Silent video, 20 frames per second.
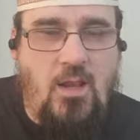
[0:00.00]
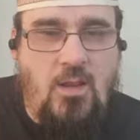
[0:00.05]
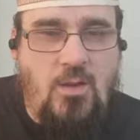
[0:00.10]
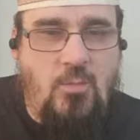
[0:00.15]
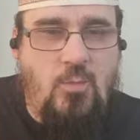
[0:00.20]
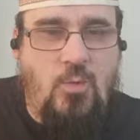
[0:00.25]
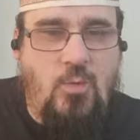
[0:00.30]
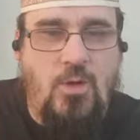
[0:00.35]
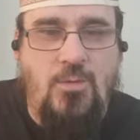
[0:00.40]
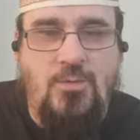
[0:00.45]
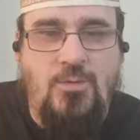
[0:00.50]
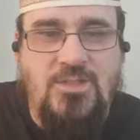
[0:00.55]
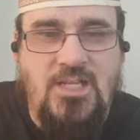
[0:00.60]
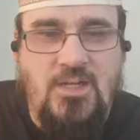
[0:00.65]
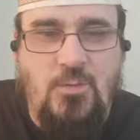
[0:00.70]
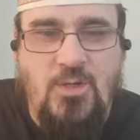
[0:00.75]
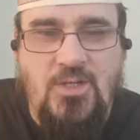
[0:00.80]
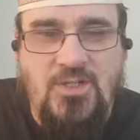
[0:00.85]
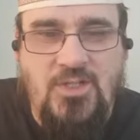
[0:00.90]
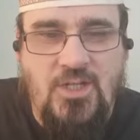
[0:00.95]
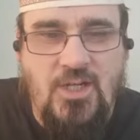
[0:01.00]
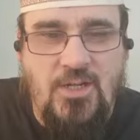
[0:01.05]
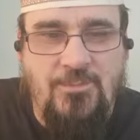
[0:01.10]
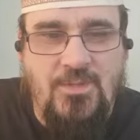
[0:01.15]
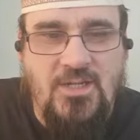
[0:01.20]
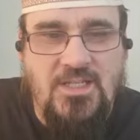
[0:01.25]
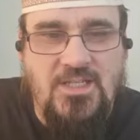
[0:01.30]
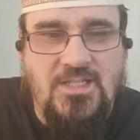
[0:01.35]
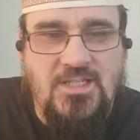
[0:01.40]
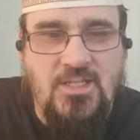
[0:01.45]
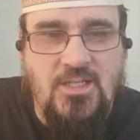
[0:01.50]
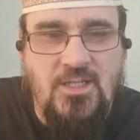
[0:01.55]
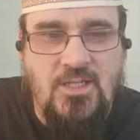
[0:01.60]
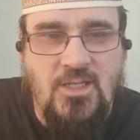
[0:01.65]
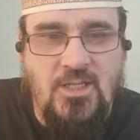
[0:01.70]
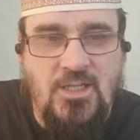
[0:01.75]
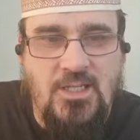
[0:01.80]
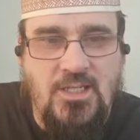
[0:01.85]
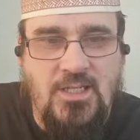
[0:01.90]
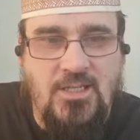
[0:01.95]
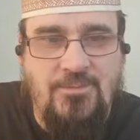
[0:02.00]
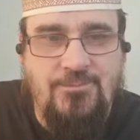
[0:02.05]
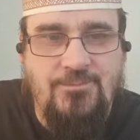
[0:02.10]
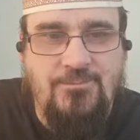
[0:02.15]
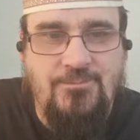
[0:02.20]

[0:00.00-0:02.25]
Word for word: what was that question I missed earlier?